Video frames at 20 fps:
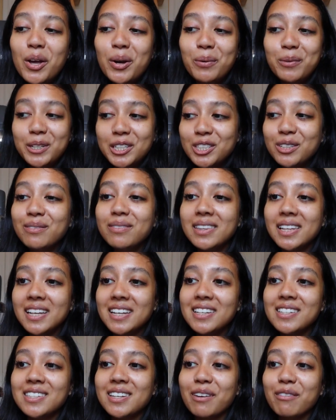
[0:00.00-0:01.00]
which of
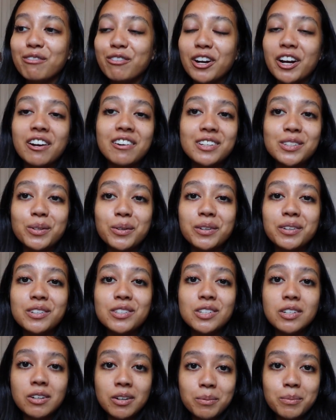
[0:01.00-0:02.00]
these fragrance
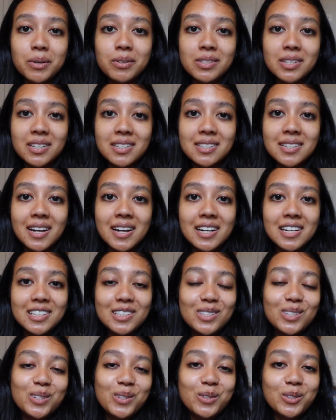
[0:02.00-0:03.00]
oils you're most
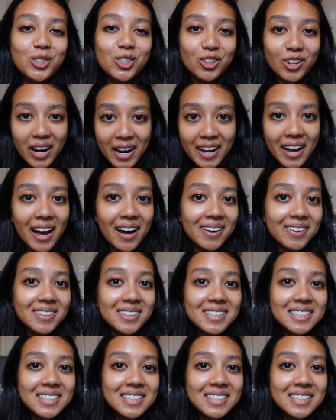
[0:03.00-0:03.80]
excited to try out.